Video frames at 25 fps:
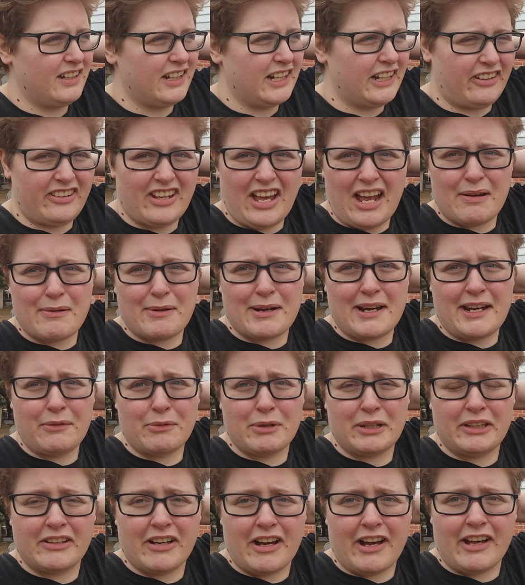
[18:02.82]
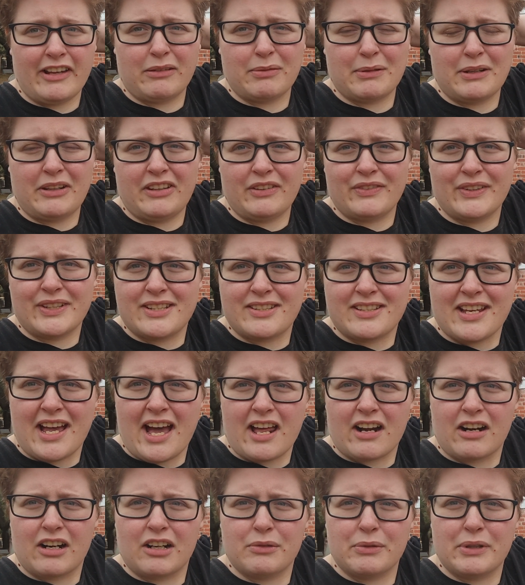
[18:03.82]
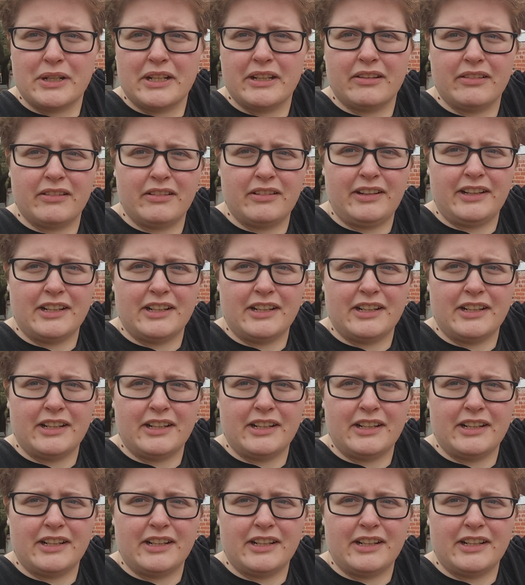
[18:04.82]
it's sad when anyone dies, but it's even sadder when,